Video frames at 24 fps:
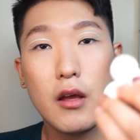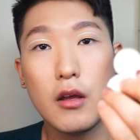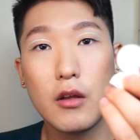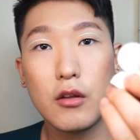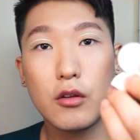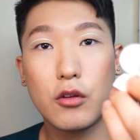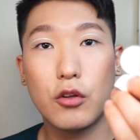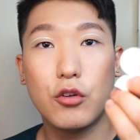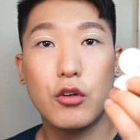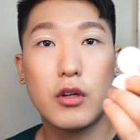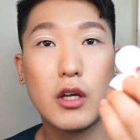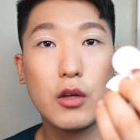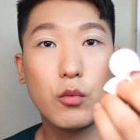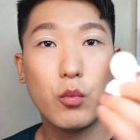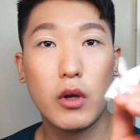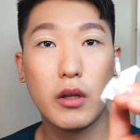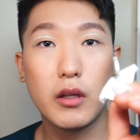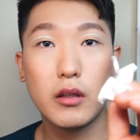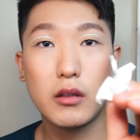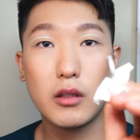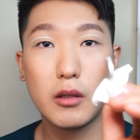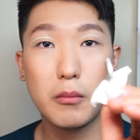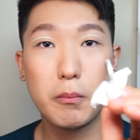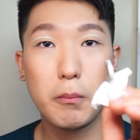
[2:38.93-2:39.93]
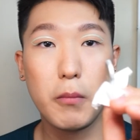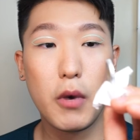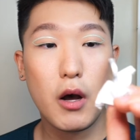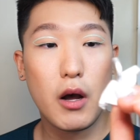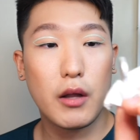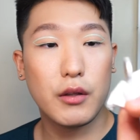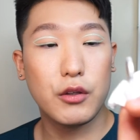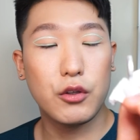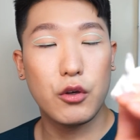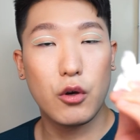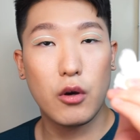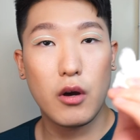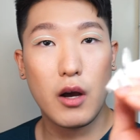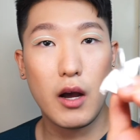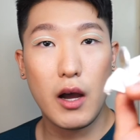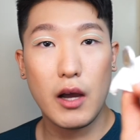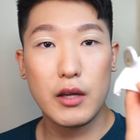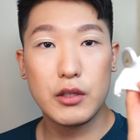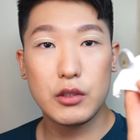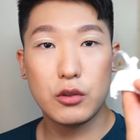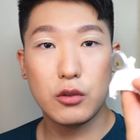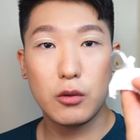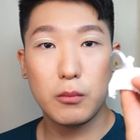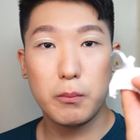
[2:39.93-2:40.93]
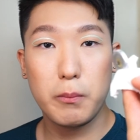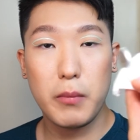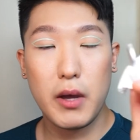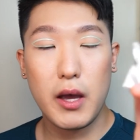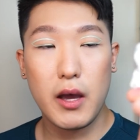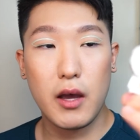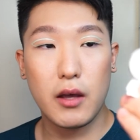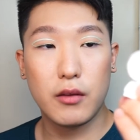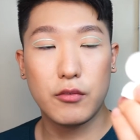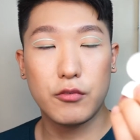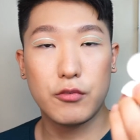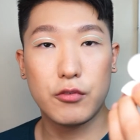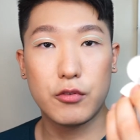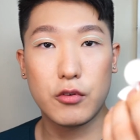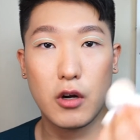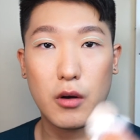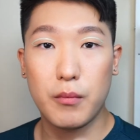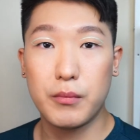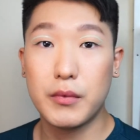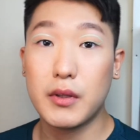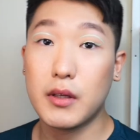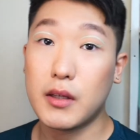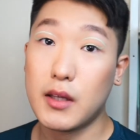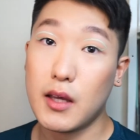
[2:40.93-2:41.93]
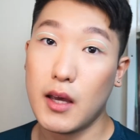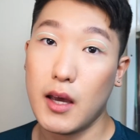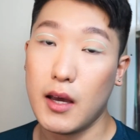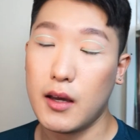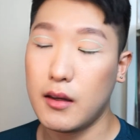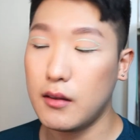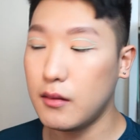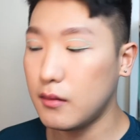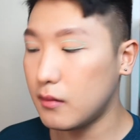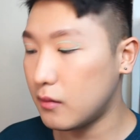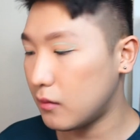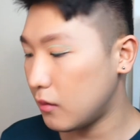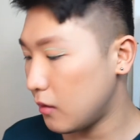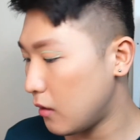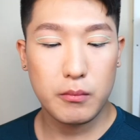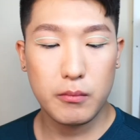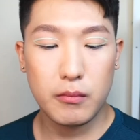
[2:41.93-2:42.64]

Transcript: So you can really depart your eyeshadow pen from the case.